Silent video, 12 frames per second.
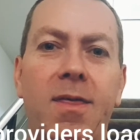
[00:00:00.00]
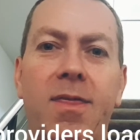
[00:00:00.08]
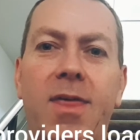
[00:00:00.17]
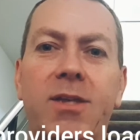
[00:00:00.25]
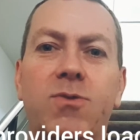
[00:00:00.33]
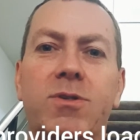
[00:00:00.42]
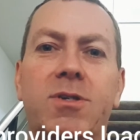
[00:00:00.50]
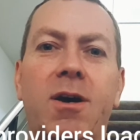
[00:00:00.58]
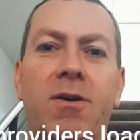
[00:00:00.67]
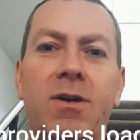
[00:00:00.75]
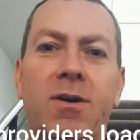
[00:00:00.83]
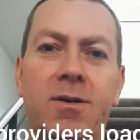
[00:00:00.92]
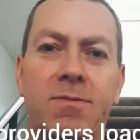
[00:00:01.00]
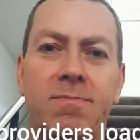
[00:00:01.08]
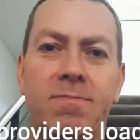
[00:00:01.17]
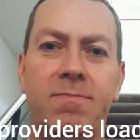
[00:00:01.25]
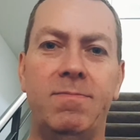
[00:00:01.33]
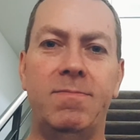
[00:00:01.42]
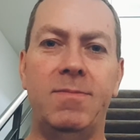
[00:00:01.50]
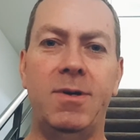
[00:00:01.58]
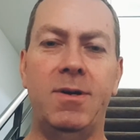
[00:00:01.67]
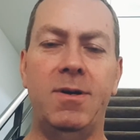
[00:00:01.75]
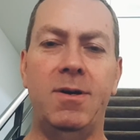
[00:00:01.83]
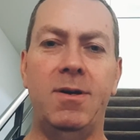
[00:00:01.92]
That's what's going on.
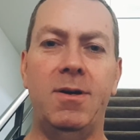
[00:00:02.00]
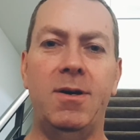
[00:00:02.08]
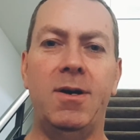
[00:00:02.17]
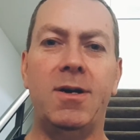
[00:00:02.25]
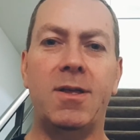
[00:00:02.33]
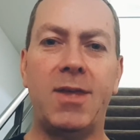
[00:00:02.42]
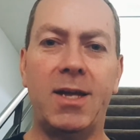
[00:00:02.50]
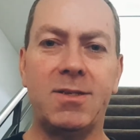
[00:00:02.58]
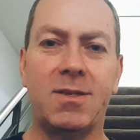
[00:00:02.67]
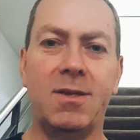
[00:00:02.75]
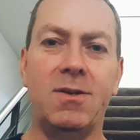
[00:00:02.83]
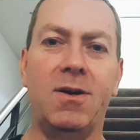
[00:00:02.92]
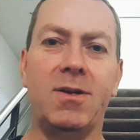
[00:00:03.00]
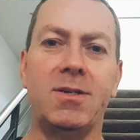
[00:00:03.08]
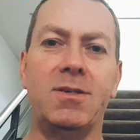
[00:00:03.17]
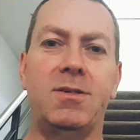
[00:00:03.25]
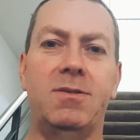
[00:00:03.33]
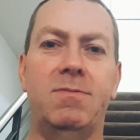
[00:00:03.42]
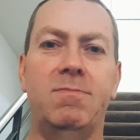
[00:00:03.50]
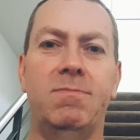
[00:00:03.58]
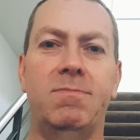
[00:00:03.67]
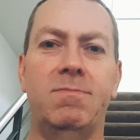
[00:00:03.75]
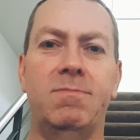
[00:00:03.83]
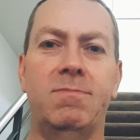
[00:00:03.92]
That's the knowledge.
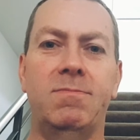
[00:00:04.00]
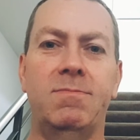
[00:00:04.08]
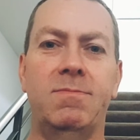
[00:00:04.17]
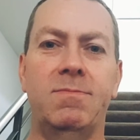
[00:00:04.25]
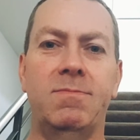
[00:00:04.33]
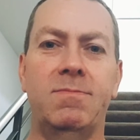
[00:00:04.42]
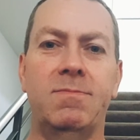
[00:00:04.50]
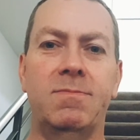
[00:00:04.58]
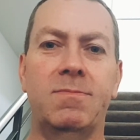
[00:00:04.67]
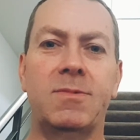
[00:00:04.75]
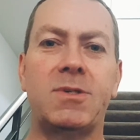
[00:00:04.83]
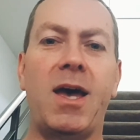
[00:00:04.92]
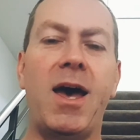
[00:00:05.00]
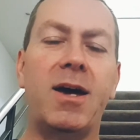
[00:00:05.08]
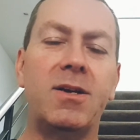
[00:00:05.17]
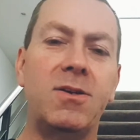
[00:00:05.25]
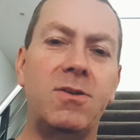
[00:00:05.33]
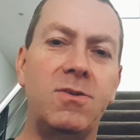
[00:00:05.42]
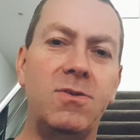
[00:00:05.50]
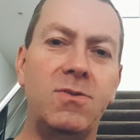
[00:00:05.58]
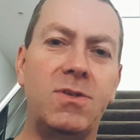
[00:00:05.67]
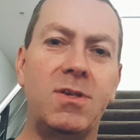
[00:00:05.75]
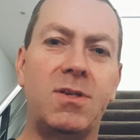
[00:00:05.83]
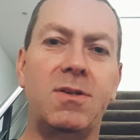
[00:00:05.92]
So how do you
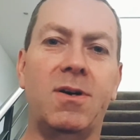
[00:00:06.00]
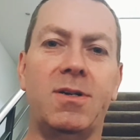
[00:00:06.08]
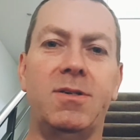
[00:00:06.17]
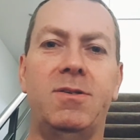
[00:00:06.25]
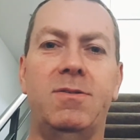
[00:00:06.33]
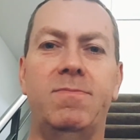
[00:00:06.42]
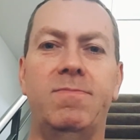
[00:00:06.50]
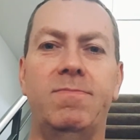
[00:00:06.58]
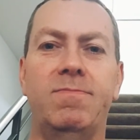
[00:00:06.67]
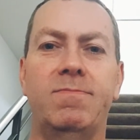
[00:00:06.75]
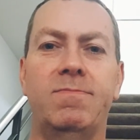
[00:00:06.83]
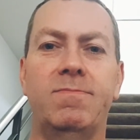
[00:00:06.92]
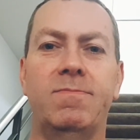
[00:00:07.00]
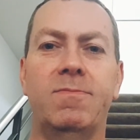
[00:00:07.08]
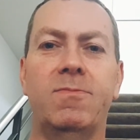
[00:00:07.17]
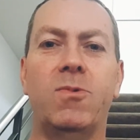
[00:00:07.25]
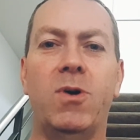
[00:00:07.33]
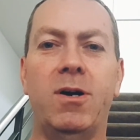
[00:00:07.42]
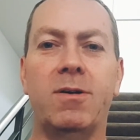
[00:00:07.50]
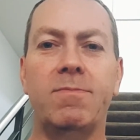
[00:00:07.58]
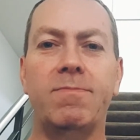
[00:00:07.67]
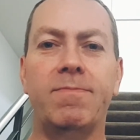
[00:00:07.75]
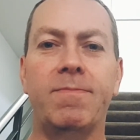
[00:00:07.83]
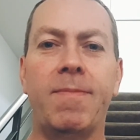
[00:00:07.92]
use this knowledge? Well,
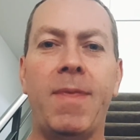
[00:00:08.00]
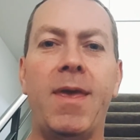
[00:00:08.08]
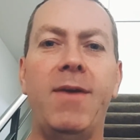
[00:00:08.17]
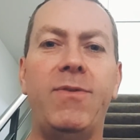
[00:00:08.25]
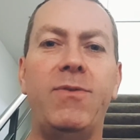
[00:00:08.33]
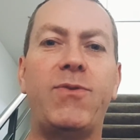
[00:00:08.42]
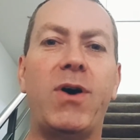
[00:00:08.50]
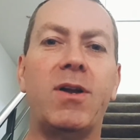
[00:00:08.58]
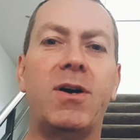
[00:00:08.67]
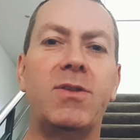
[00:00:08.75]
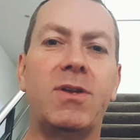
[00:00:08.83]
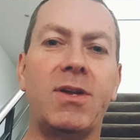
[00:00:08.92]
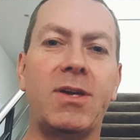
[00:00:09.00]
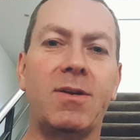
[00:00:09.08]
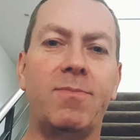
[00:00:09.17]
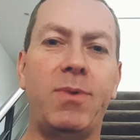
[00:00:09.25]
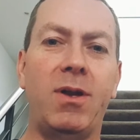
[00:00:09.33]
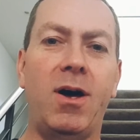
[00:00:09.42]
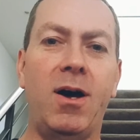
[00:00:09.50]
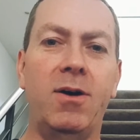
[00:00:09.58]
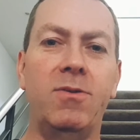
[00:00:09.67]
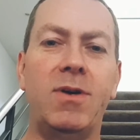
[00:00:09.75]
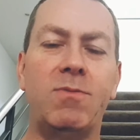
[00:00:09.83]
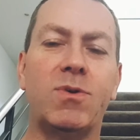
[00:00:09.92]
if you follow the link
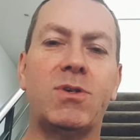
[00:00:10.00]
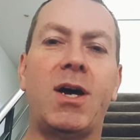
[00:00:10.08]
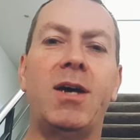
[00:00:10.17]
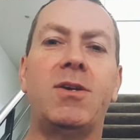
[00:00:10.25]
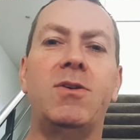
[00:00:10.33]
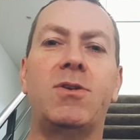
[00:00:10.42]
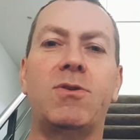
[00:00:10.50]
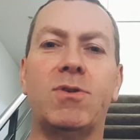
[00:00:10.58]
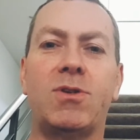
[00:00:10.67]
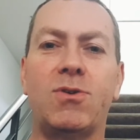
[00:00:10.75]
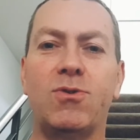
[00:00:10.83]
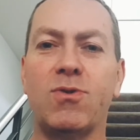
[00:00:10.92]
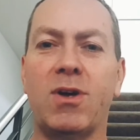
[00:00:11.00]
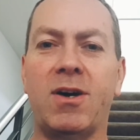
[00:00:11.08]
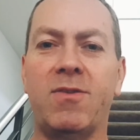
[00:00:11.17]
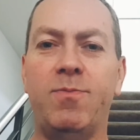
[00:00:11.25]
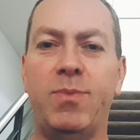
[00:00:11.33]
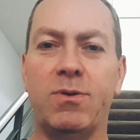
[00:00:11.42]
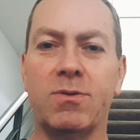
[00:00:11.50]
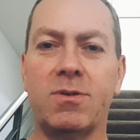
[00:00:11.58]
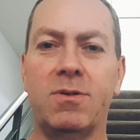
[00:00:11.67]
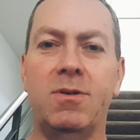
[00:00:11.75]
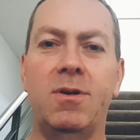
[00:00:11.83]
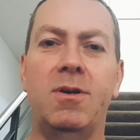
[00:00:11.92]
below, it will take you to a tool that I've built.
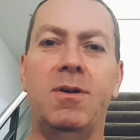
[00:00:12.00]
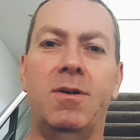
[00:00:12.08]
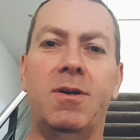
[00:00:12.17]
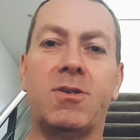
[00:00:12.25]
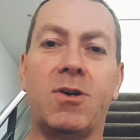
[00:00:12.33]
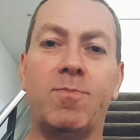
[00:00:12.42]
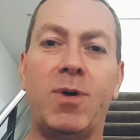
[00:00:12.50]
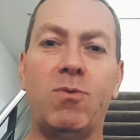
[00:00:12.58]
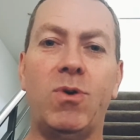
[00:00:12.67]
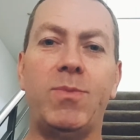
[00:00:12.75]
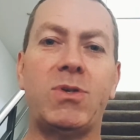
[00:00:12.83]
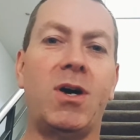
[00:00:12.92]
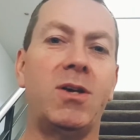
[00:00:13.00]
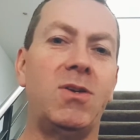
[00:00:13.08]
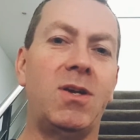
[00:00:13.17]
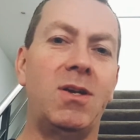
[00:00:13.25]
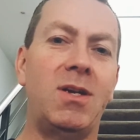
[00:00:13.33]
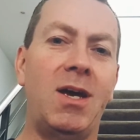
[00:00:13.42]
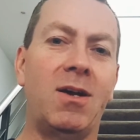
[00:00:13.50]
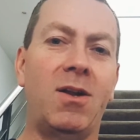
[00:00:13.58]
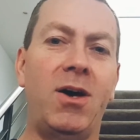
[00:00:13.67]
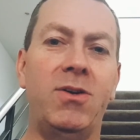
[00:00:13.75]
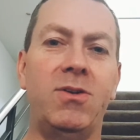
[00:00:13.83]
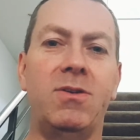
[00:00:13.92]
It's on my website, you can
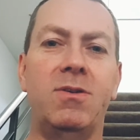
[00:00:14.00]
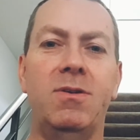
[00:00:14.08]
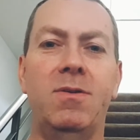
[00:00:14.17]
download it.